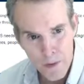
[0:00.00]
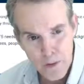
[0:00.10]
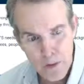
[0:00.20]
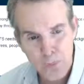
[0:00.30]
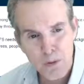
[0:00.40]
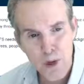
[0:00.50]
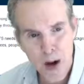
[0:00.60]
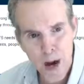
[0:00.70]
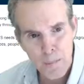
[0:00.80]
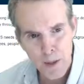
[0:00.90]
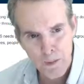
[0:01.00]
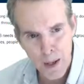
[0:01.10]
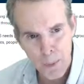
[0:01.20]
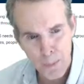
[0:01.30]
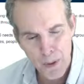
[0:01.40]
subscribe
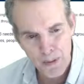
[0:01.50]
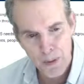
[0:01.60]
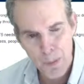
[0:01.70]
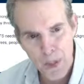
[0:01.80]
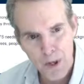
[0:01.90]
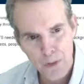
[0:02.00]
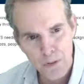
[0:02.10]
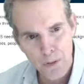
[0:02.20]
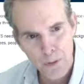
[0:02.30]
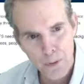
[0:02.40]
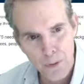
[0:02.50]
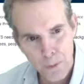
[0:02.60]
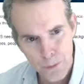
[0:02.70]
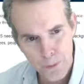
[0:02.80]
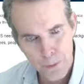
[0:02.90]
and press the bell so you're
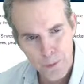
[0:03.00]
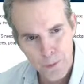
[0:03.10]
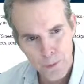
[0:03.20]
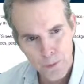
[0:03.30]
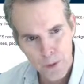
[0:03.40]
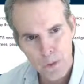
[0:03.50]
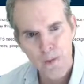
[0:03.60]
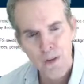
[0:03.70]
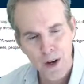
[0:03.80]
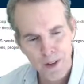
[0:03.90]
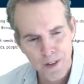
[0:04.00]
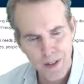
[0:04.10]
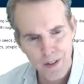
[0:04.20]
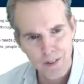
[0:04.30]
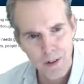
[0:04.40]
notified in the
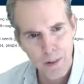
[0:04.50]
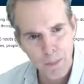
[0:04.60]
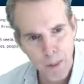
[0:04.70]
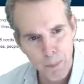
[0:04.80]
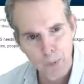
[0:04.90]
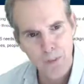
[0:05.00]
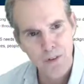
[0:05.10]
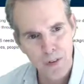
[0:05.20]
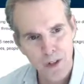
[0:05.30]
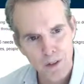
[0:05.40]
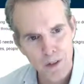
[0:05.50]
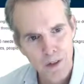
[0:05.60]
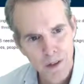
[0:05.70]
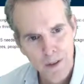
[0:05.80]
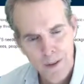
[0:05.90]
next time I post another.
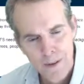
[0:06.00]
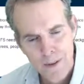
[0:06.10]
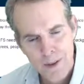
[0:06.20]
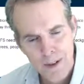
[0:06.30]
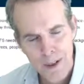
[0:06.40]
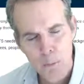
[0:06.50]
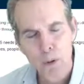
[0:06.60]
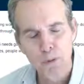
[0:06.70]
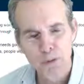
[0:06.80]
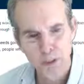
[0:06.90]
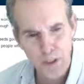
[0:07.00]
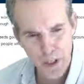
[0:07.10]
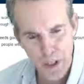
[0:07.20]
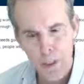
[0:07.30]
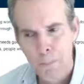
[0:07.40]
Post a
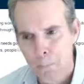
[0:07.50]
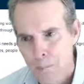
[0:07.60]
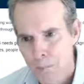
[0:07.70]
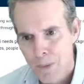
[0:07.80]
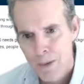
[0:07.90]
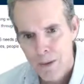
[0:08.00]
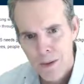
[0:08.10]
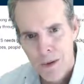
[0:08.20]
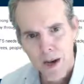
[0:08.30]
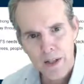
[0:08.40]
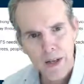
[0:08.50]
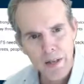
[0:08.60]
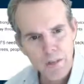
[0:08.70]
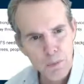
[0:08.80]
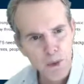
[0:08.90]
video. Again,
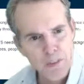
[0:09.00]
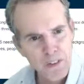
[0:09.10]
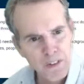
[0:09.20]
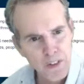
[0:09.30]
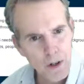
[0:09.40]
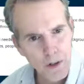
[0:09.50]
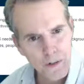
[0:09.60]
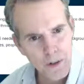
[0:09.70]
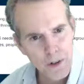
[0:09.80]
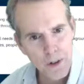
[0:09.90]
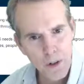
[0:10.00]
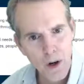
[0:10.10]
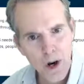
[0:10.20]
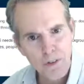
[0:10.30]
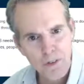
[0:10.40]
it's Bill Fitzgerald signing
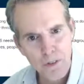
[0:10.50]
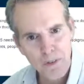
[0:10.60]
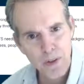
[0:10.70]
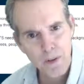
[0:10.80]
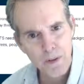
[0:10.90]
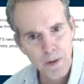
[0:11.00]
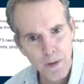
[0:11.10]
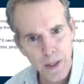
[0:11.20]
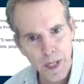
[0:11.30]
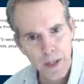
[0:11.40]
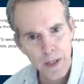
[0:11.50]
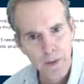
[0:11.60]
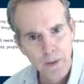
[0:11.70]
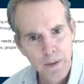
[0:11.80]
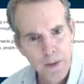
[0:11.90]
off from South Carolina.
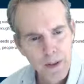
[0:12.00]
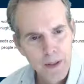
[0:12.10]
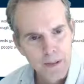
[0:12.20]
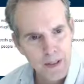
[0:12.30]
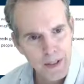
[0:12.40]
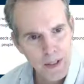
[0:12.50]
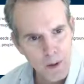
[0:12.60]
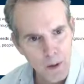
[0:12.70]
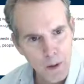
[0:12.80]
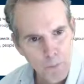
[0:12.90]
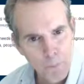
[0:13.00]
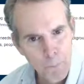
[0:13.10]
Take care, all.